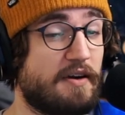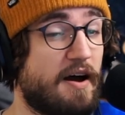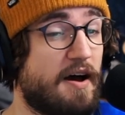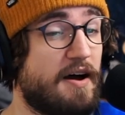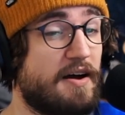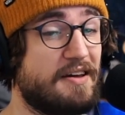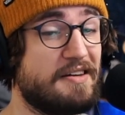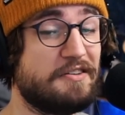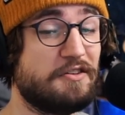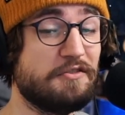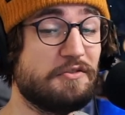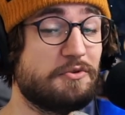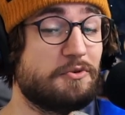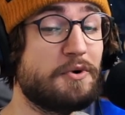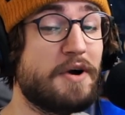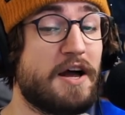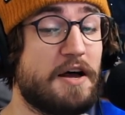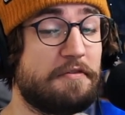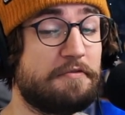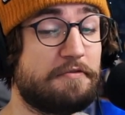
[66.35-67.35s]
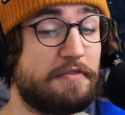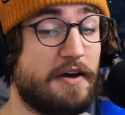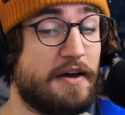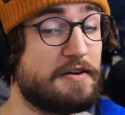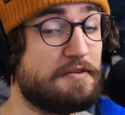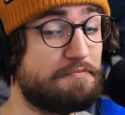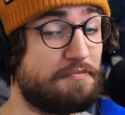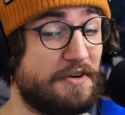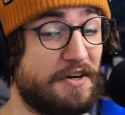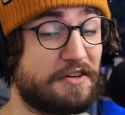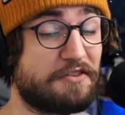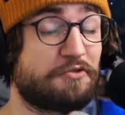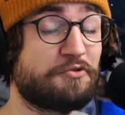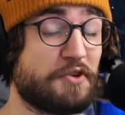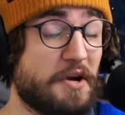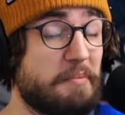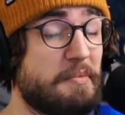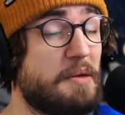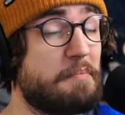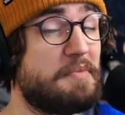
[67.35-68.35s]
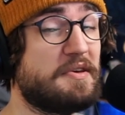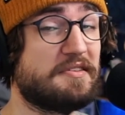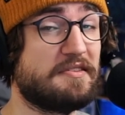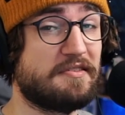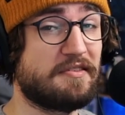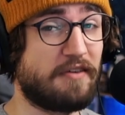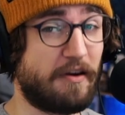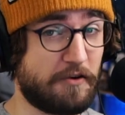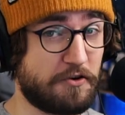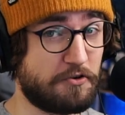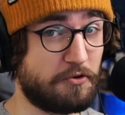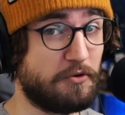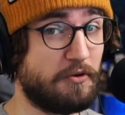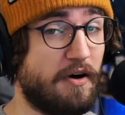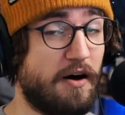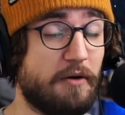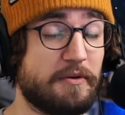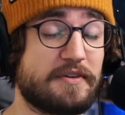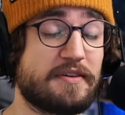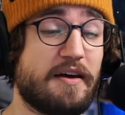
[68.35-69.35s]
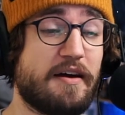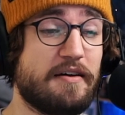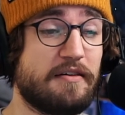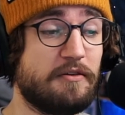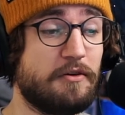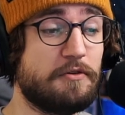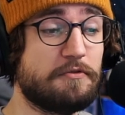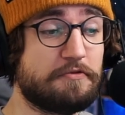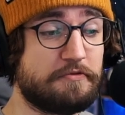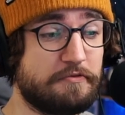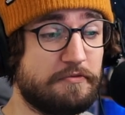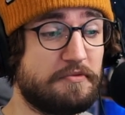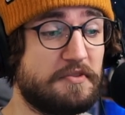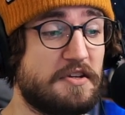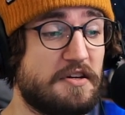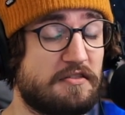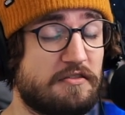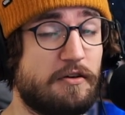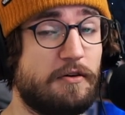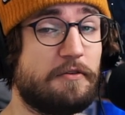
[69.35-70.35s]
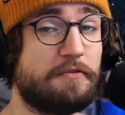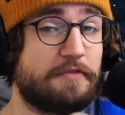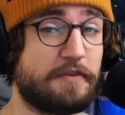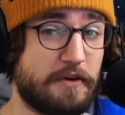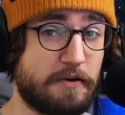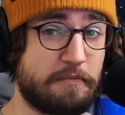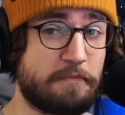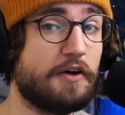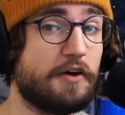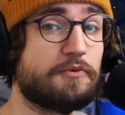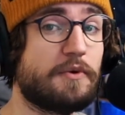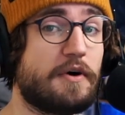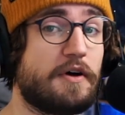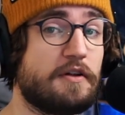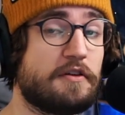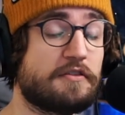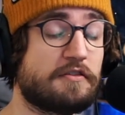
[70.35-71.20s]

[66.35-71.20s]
I do have a extremely busy schedule outside of this whole thing as well.